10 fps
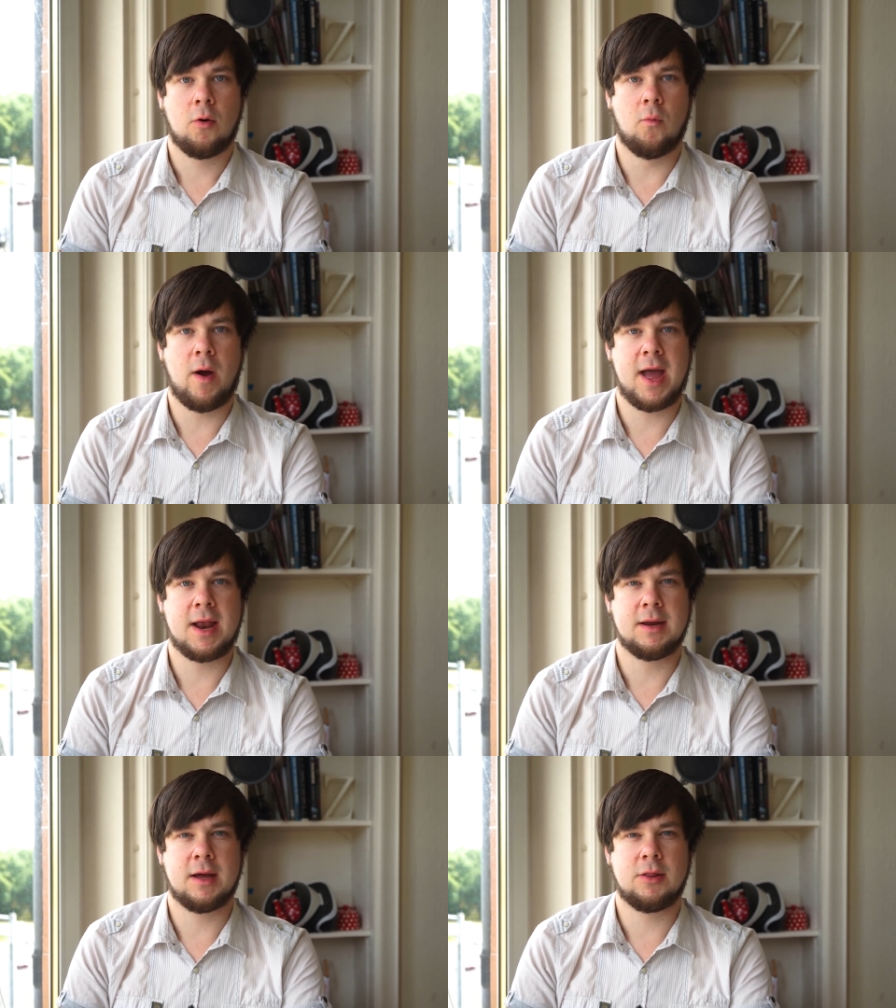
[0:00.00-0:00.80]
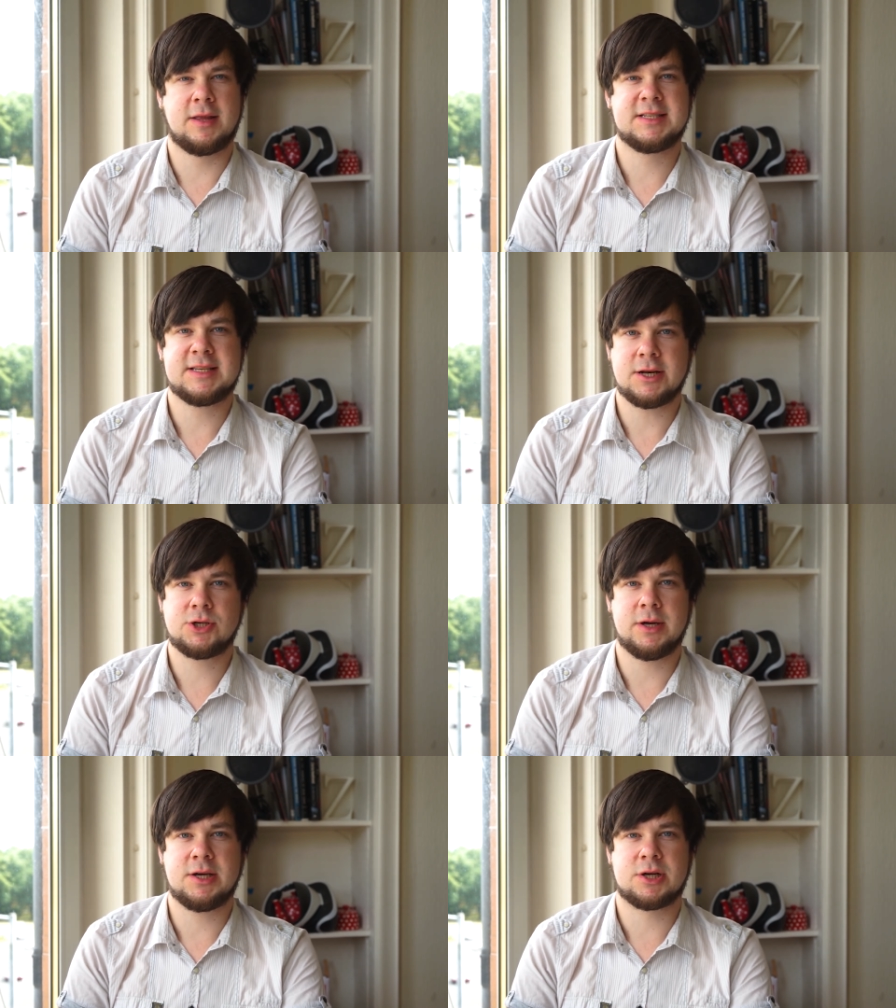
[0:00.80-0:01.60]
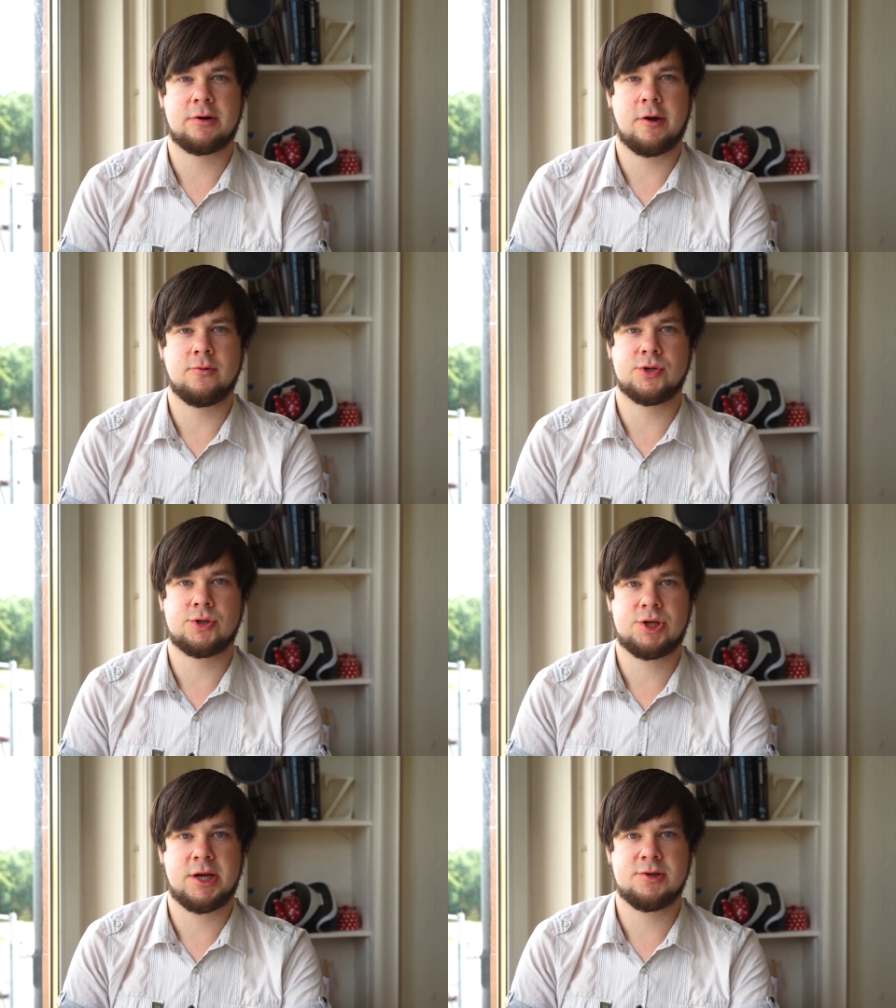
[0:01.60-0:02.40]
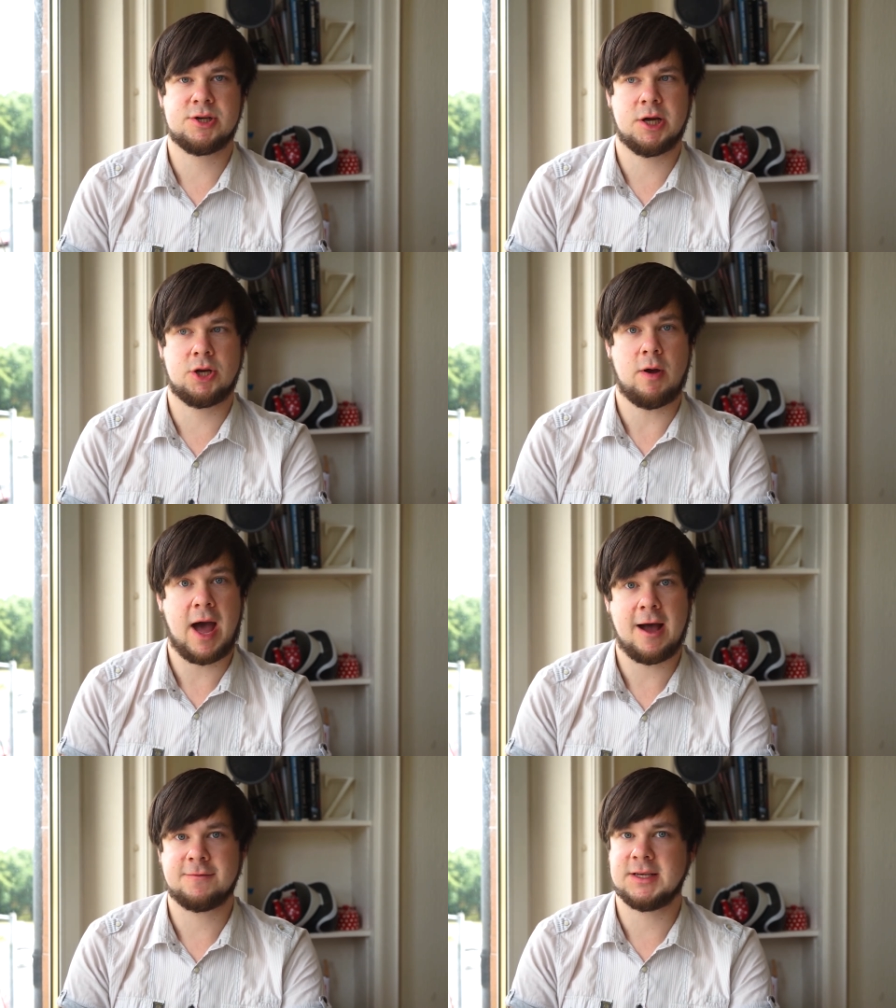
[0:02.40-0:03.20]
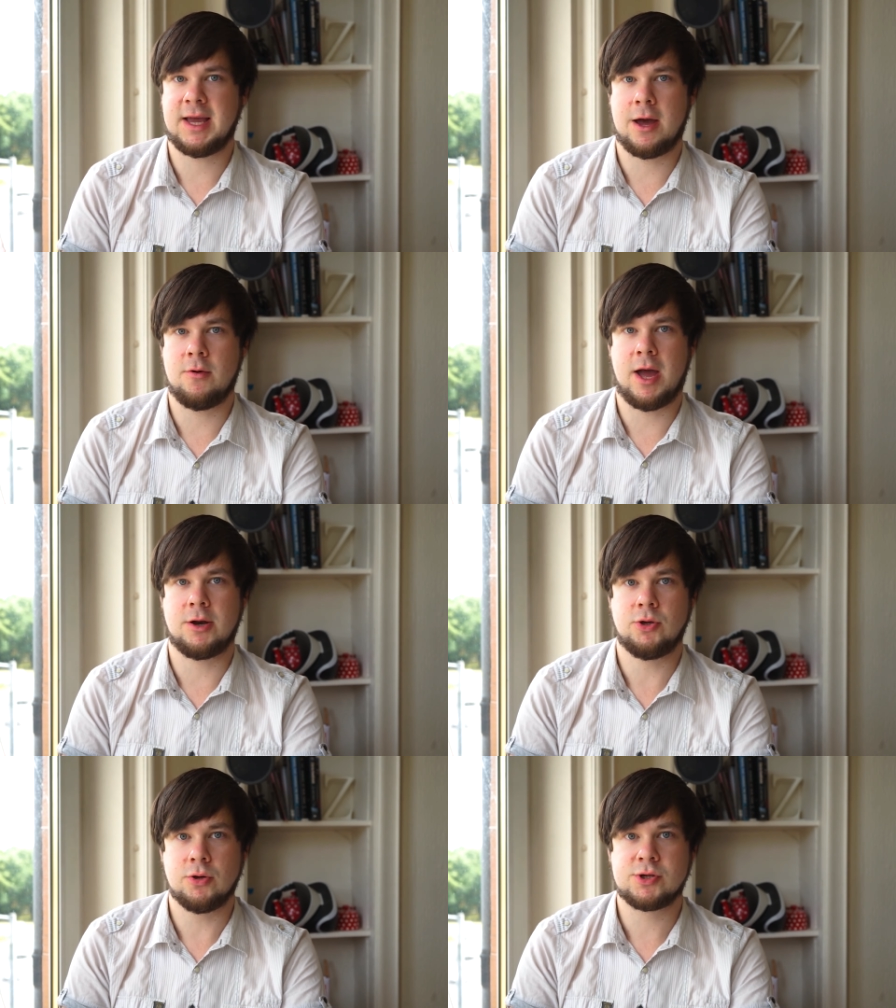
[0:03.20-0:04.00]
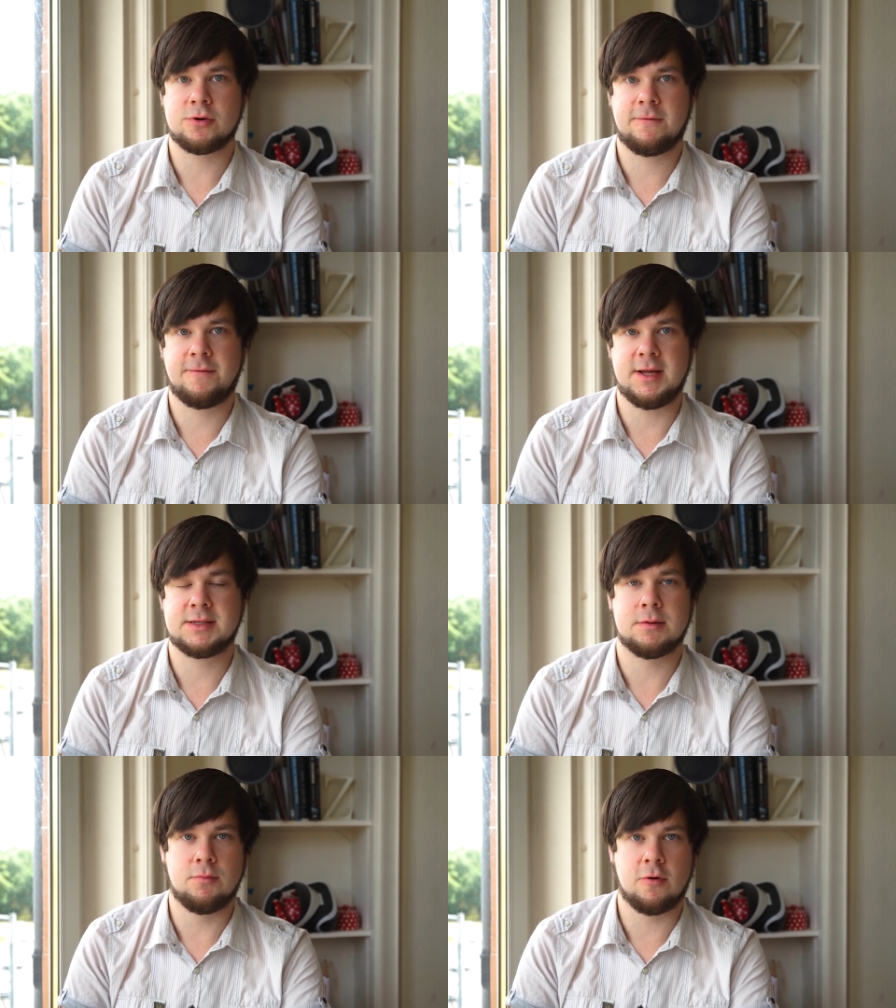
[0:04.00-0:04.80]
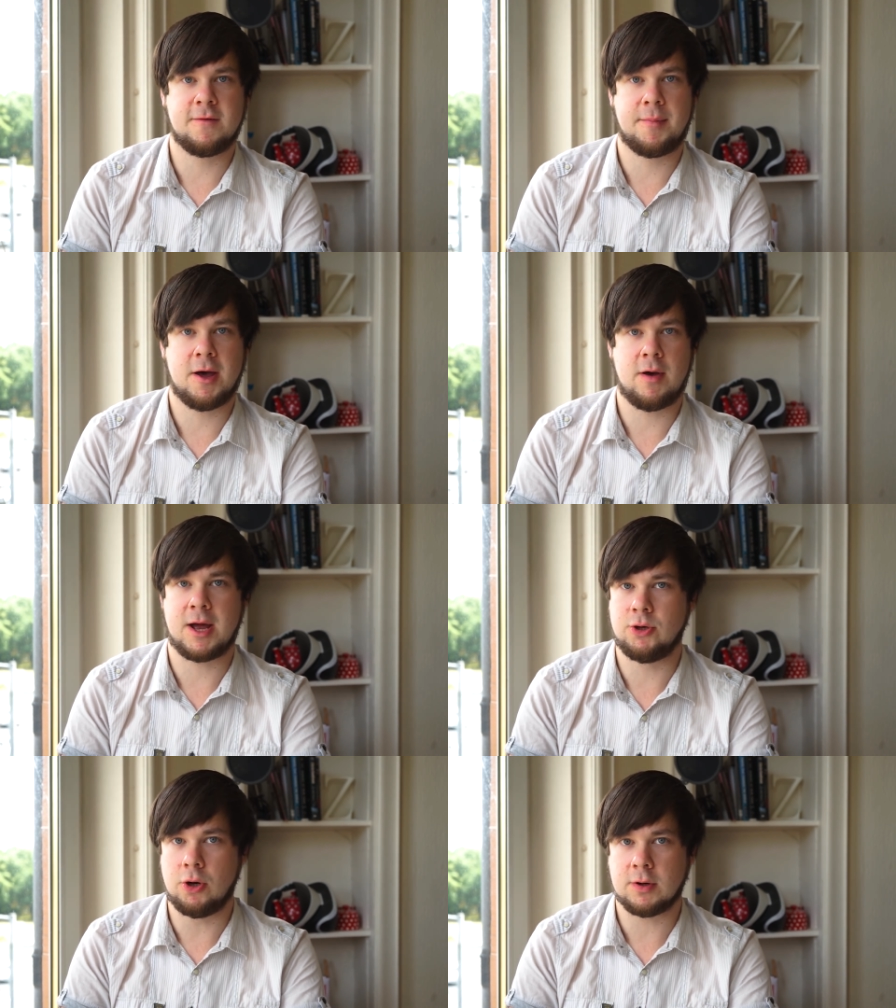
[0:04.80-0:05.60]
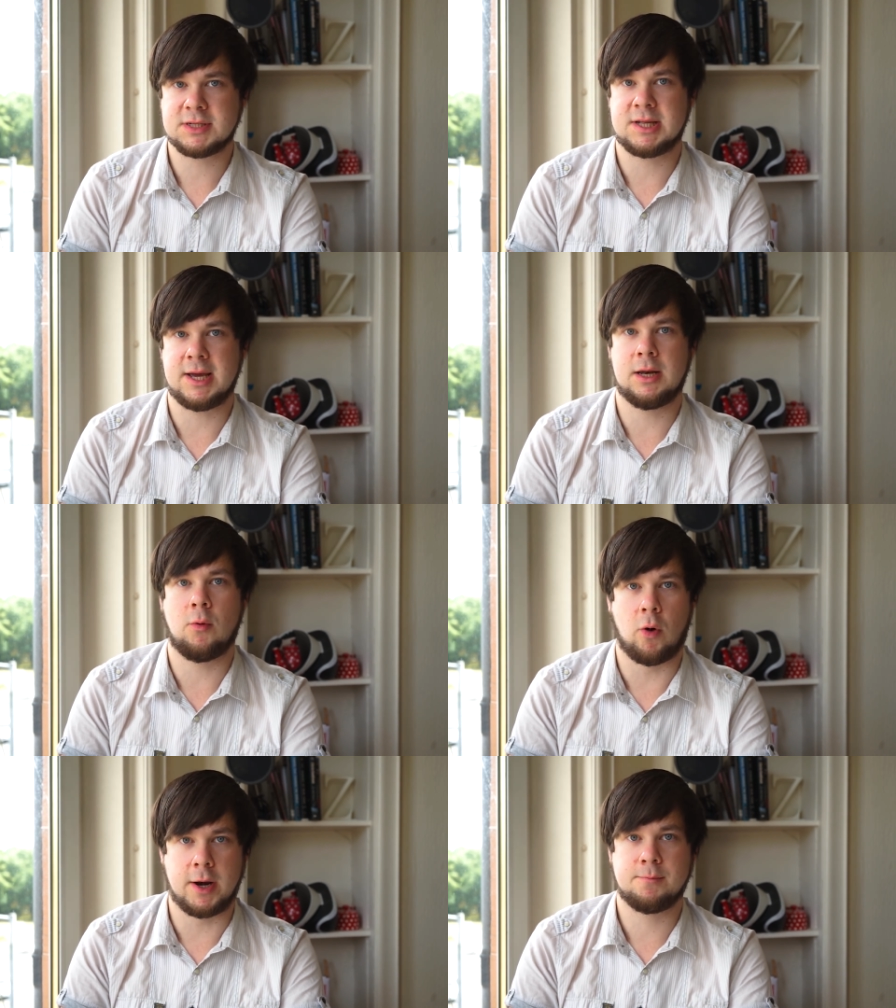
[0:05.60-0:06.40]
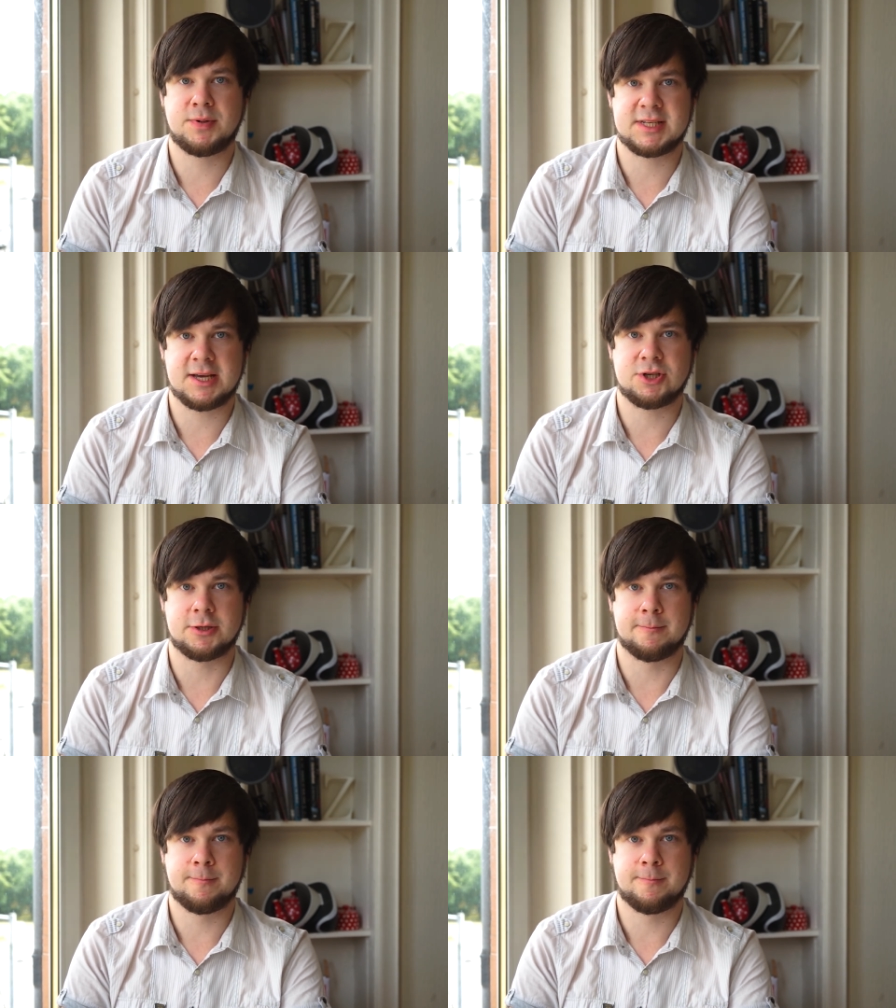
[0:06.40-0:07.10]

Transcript: when the situation around you is changing and you have to get out and use your feet to move about and not stay in the one position.